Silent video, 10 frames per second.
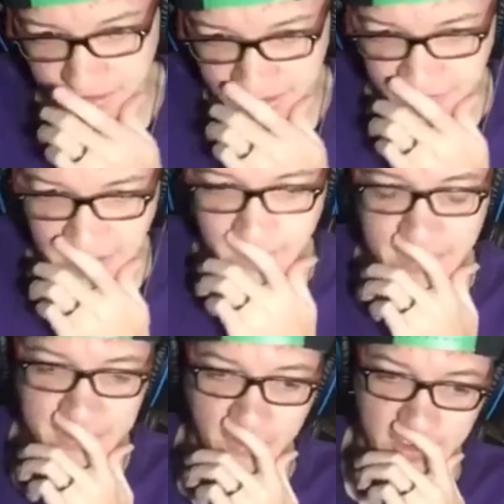It's 5
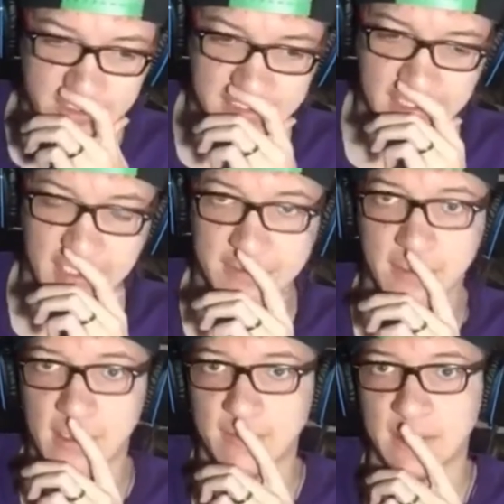minutes and 36 seconds
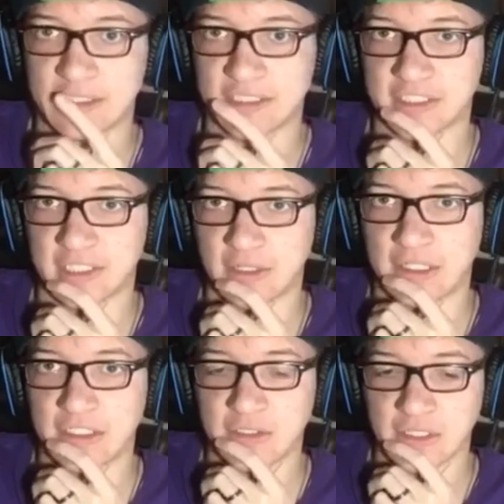long, but let's just get
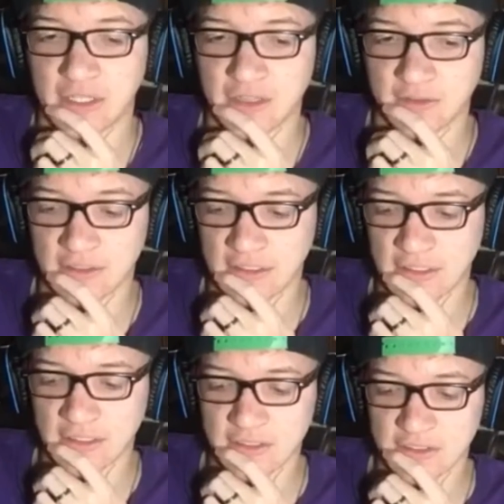right into it.
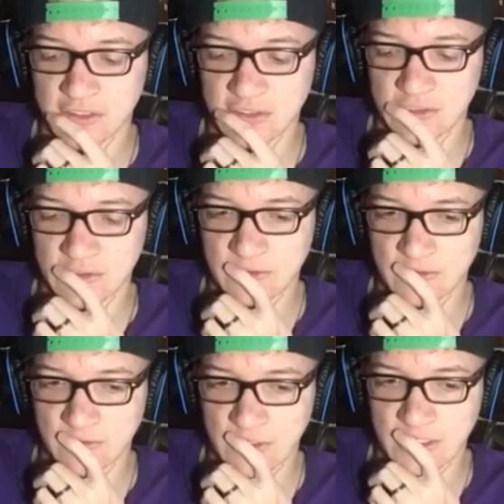Three, two,
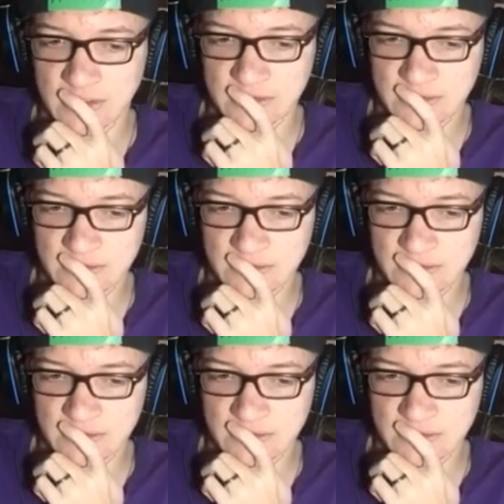one.